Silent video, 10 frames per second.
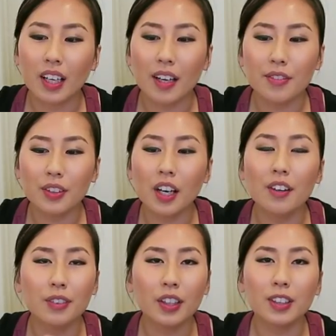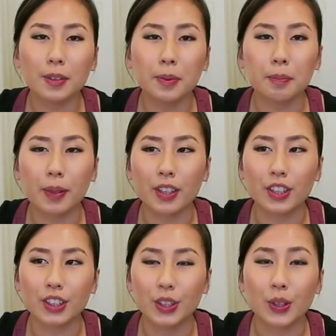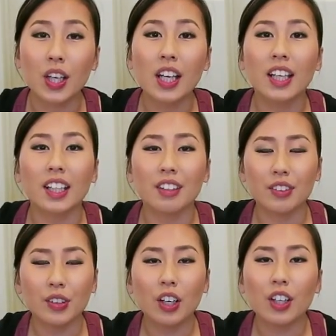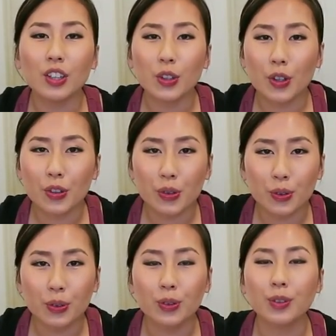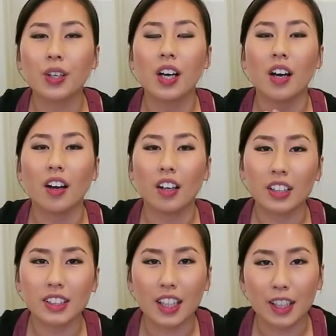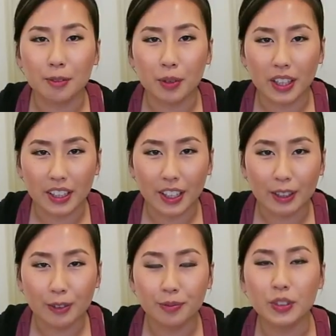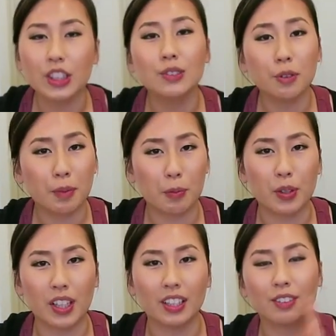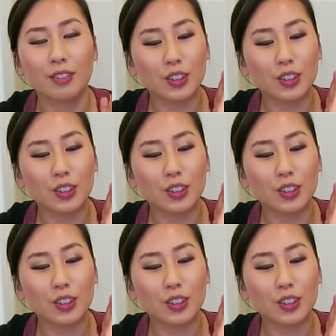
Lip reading: I felt a little bit better. So if you are going through a hard time right now, just remember that.